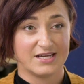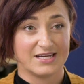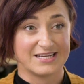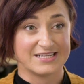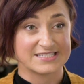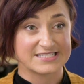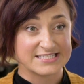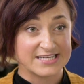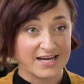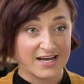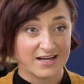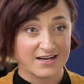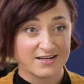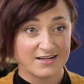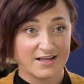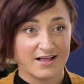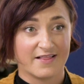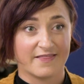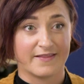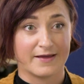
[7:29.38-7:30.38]
Instead,
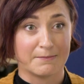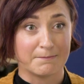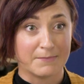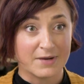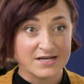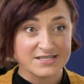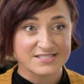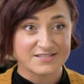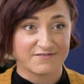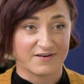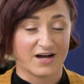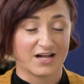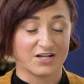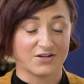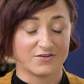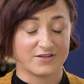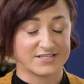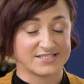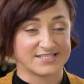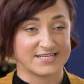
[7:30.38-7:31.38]
they must
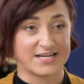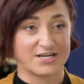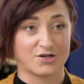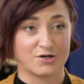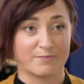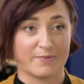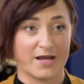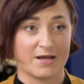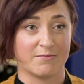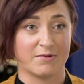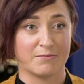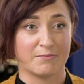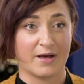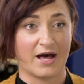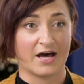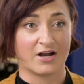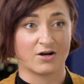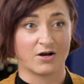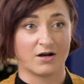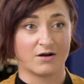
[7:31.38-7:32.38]
follow the standard payment
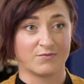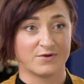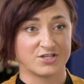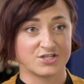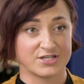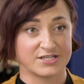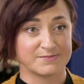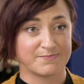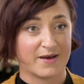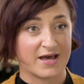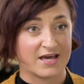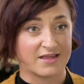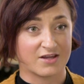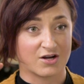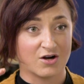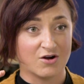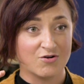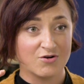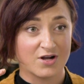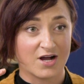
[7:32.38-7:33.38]
pattern, which is paying
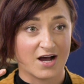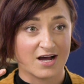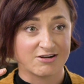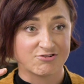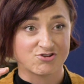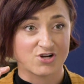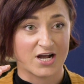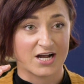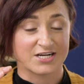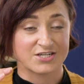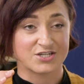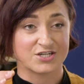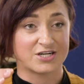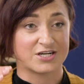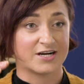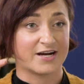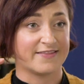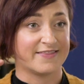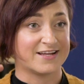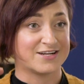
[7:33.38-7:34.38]
their own
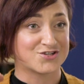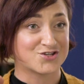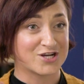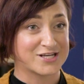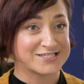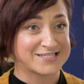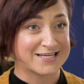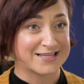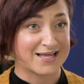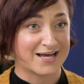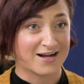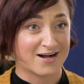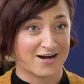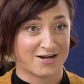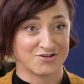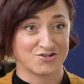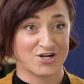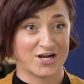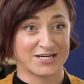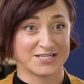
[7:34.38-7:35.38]
contractor and then trusting that
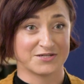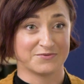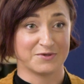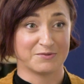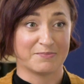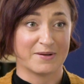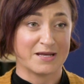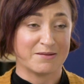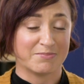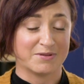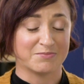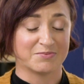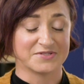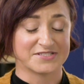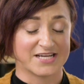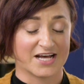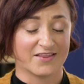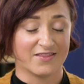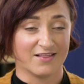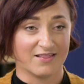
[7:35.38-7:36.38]
contractor will pay people
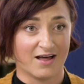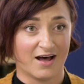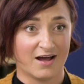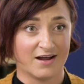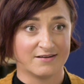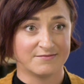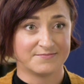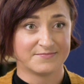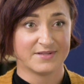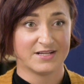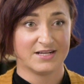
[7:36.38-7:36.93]
down the line.